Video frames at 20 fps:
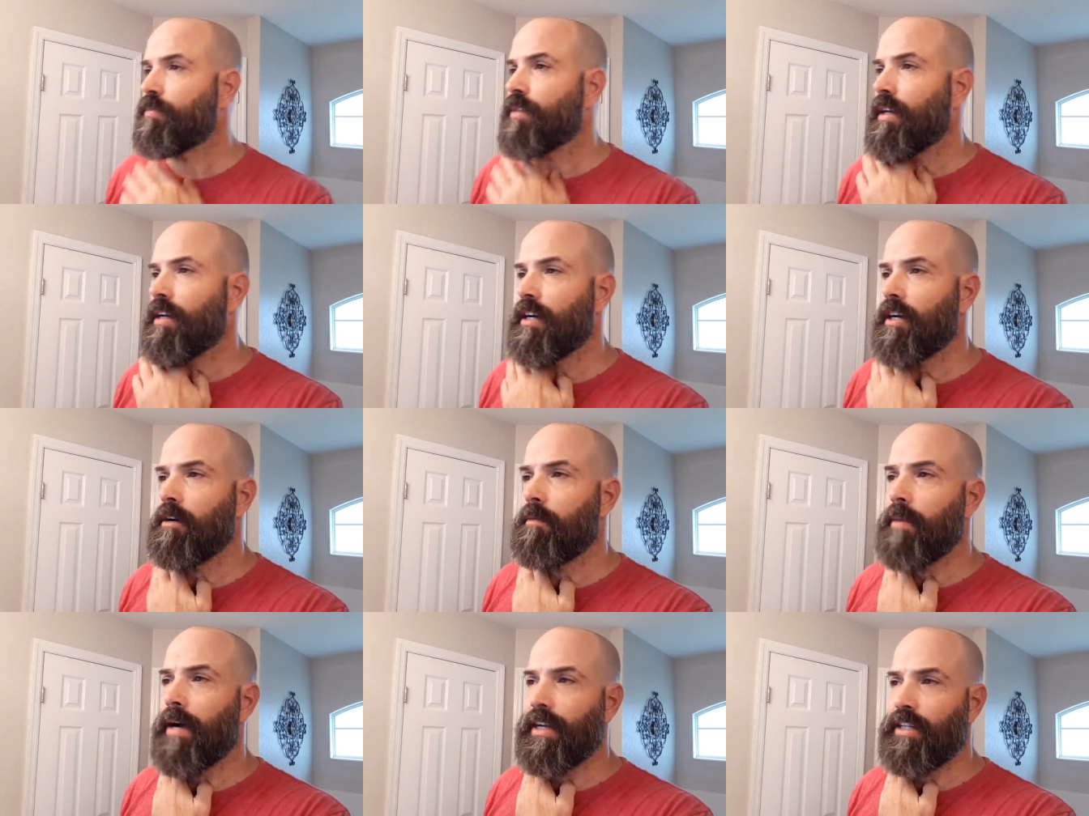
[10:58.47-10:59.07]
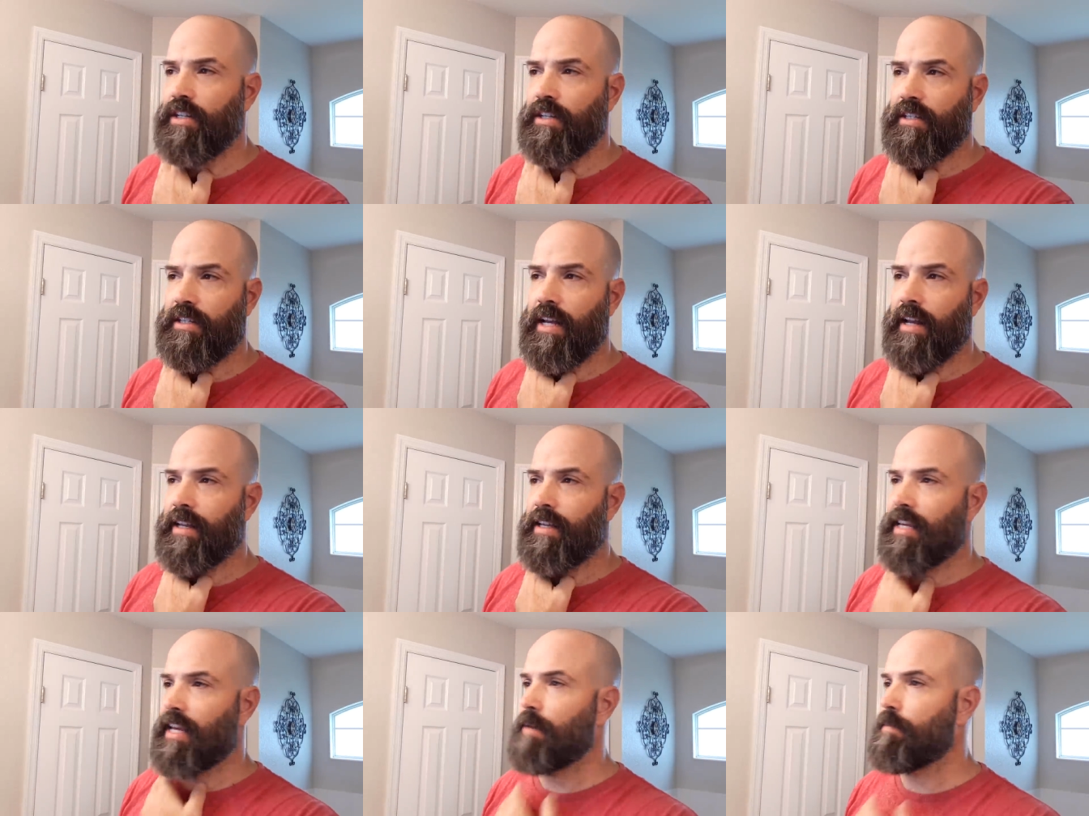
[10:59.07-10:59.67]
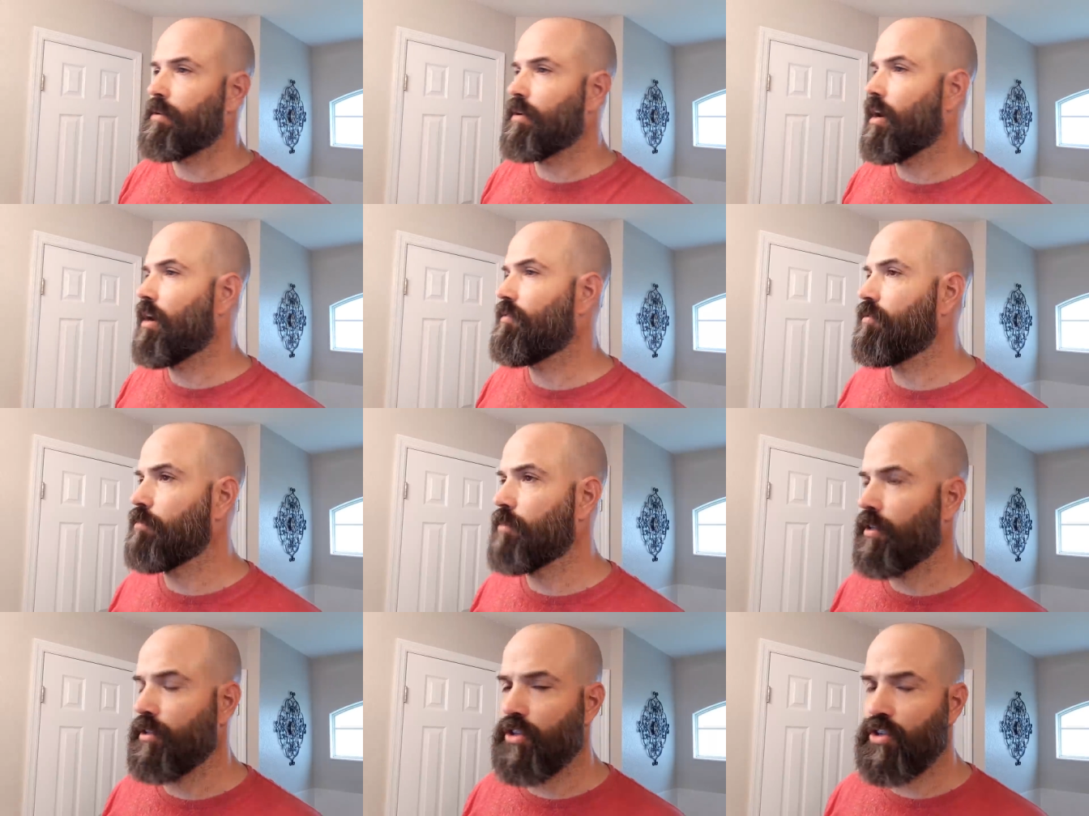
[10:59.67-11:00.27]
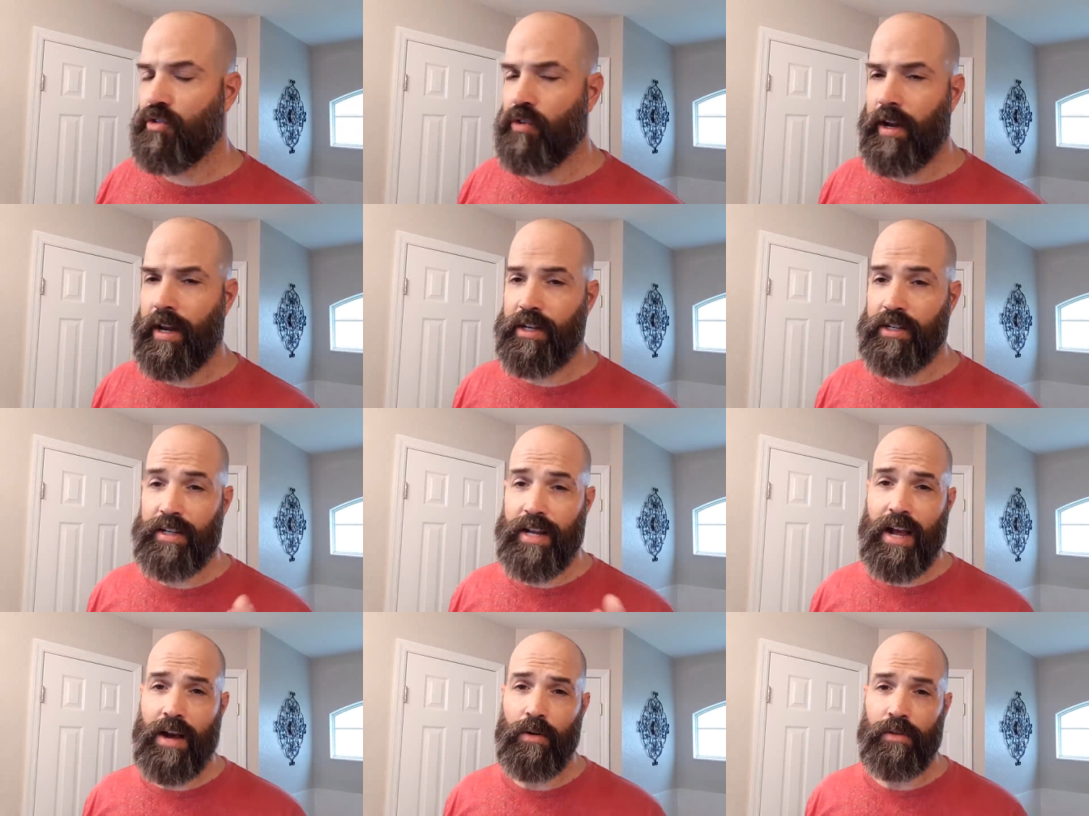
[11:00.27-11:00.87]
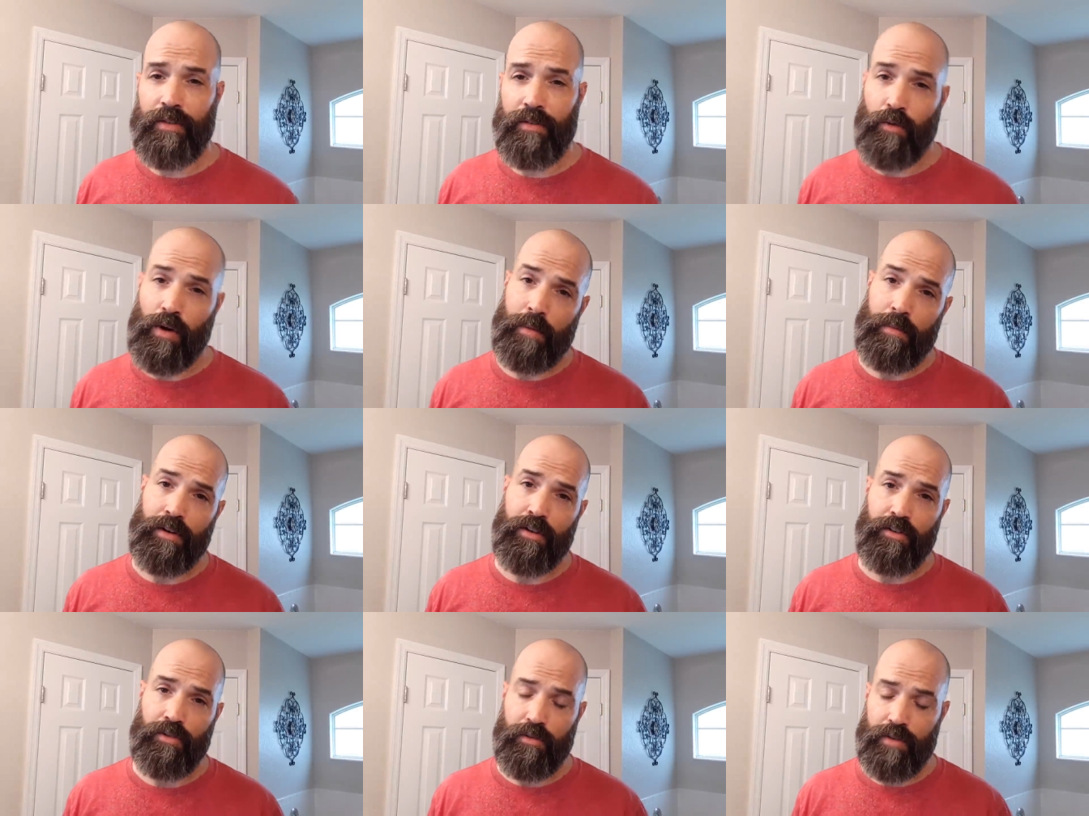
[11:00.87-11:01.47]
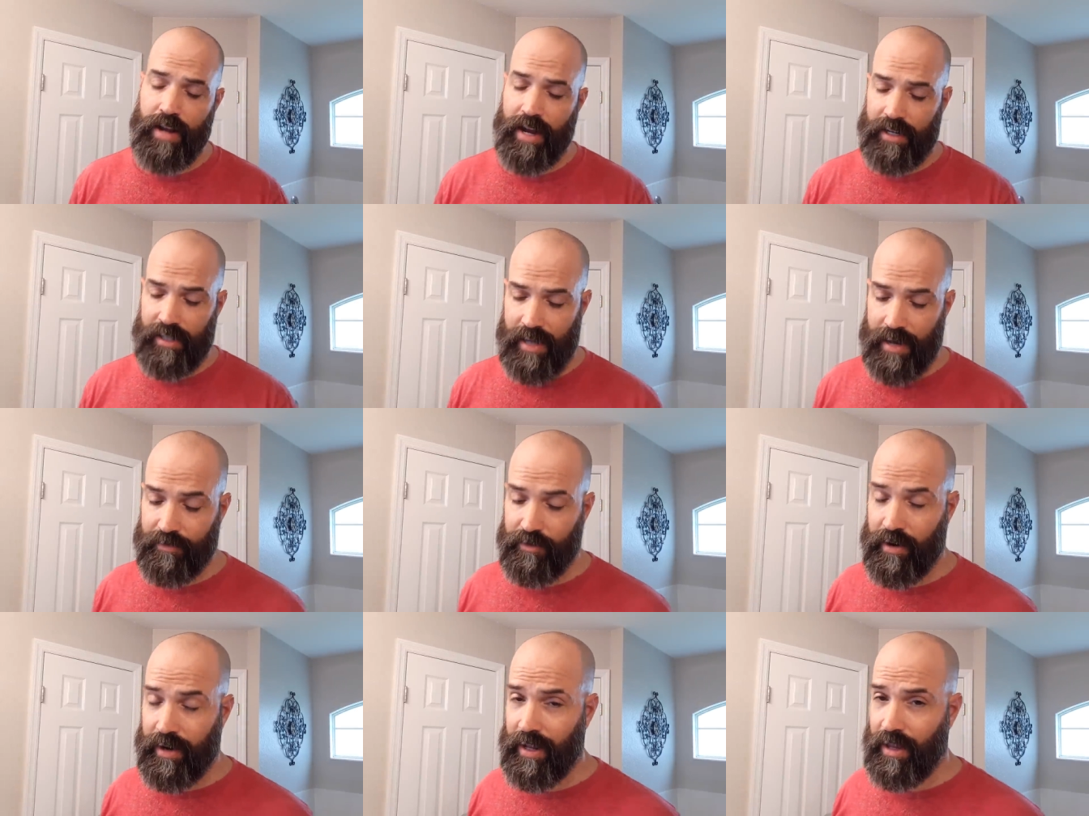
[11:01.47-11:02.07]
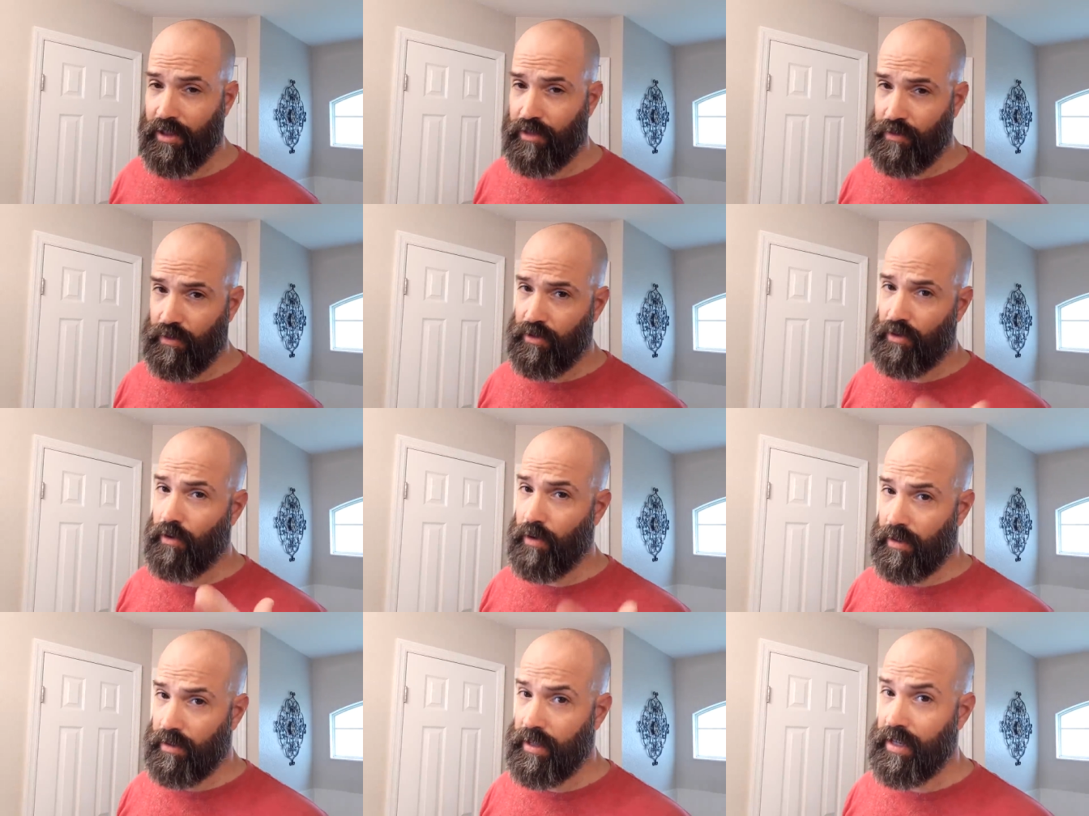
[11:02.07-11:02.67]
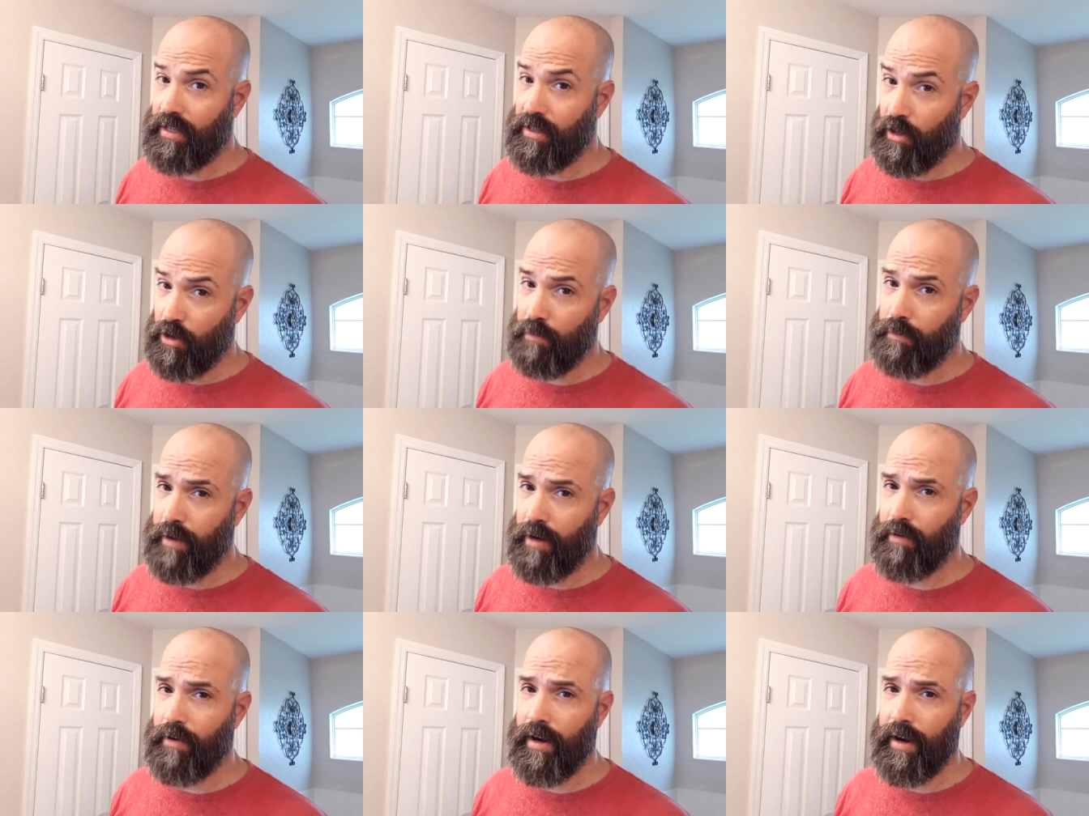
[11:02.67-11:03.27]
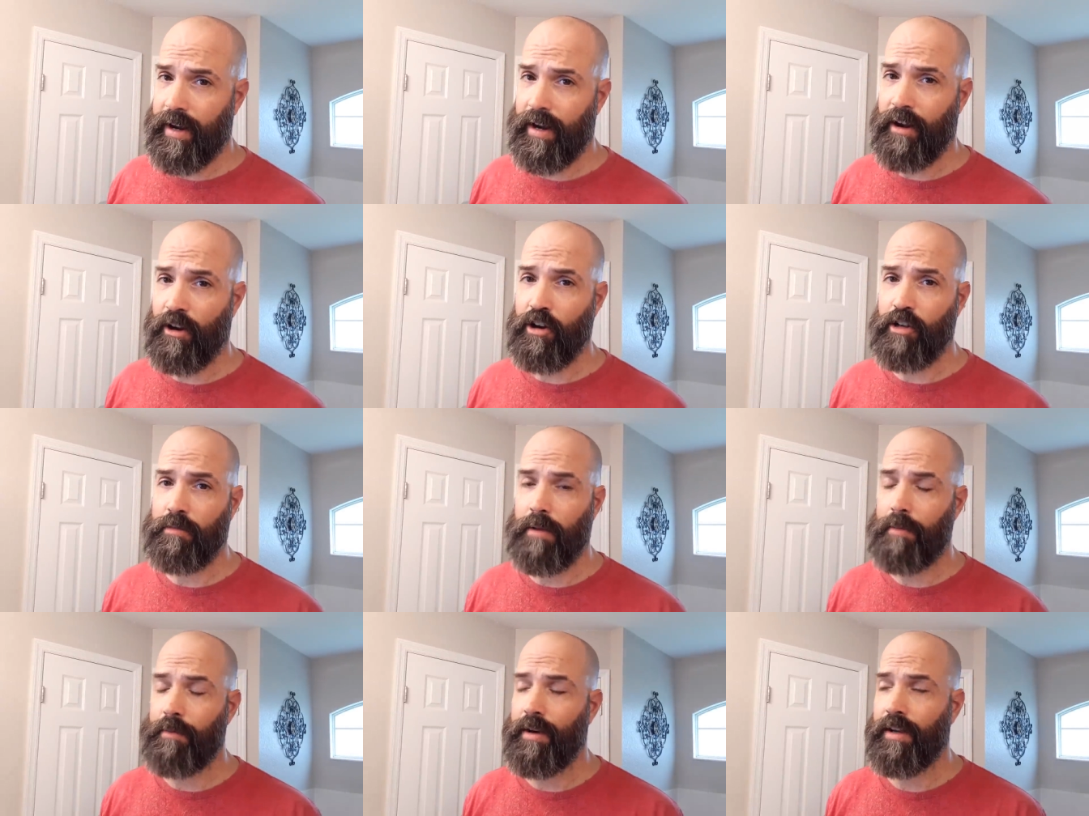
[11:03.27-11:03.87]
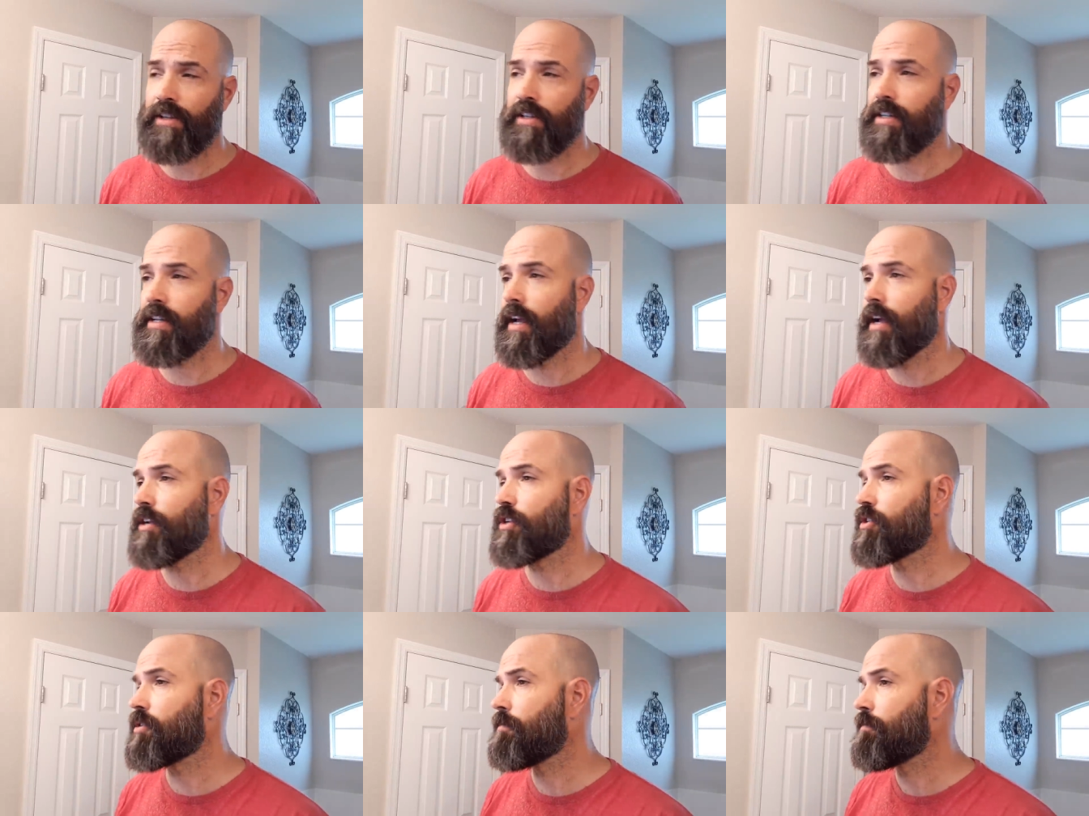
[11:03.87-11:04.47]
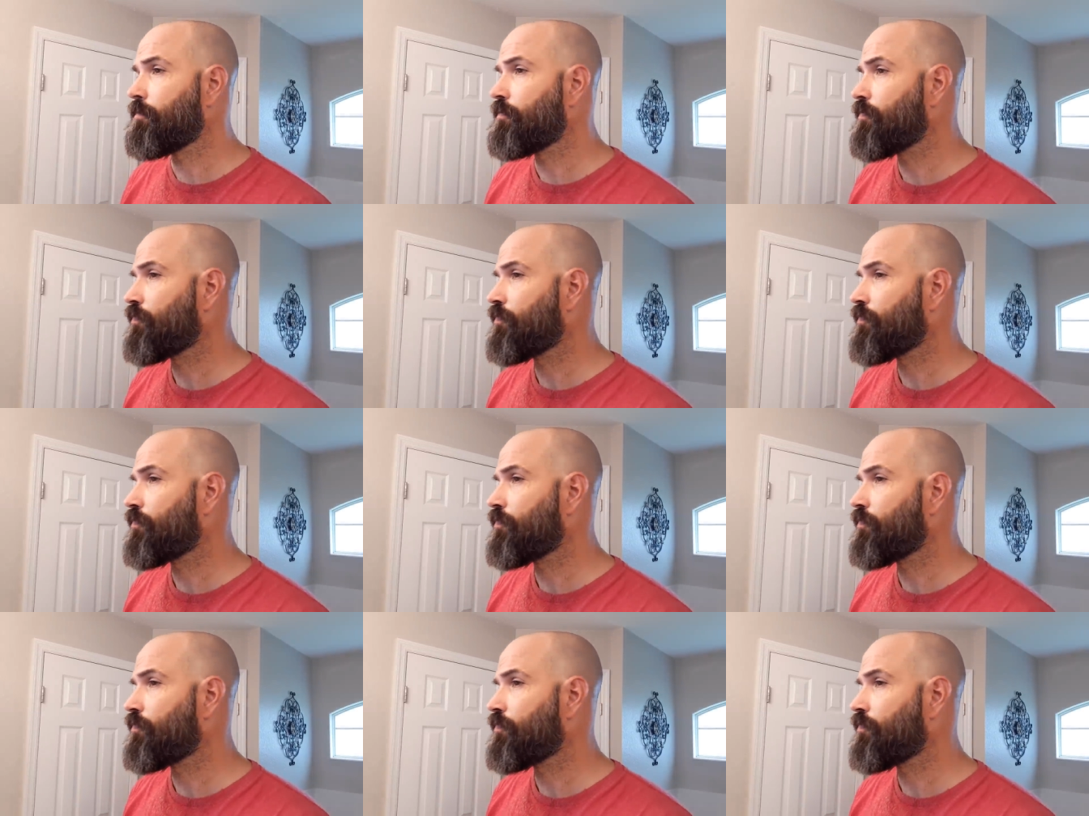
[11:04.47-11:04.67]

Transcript: Um, I just got to keep it all from looking strange. Now, what I'm going to do next after I get through doing this little bit right here is my mustache.